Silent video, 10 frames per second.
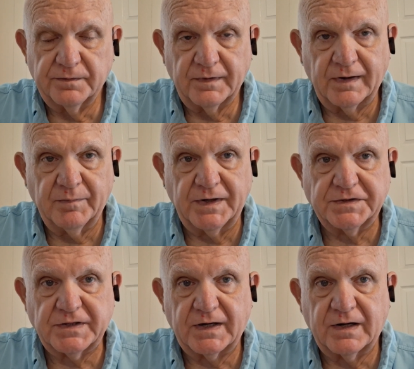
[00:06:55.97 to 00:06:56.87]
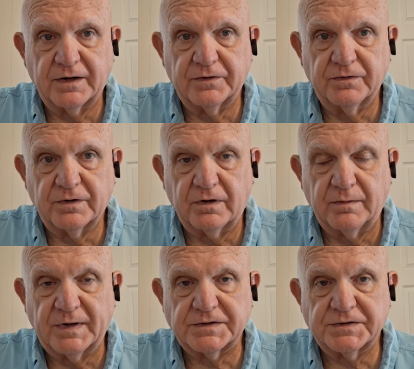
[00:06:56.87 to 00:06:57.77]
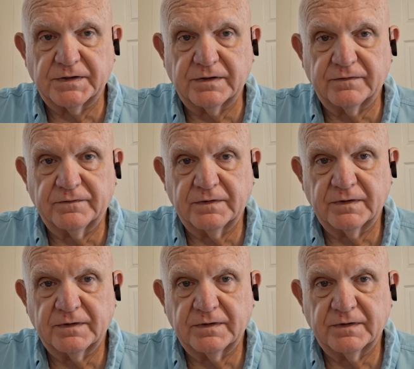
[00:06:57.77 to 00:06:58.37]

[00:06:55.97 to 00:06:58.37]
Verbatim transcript: That means I got to do it all myself.